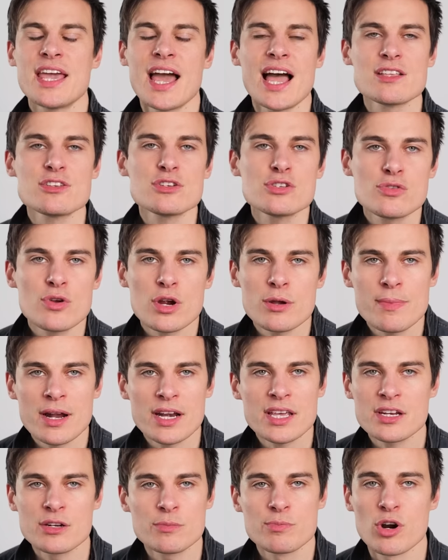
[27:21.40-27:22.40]
you can't just throw
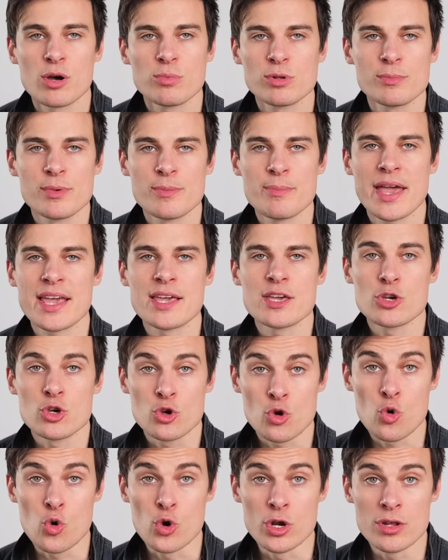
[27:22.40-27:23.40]
money at a problem and make
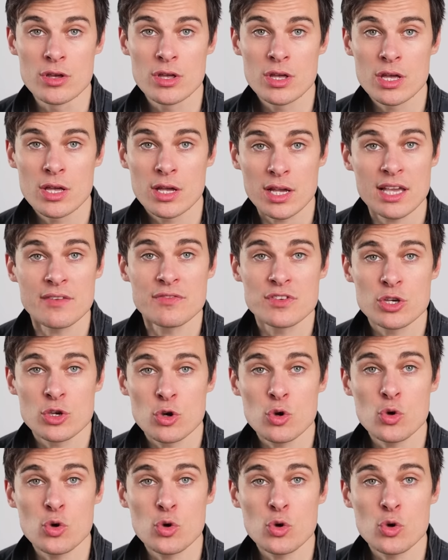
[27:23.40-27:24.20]
it good. If you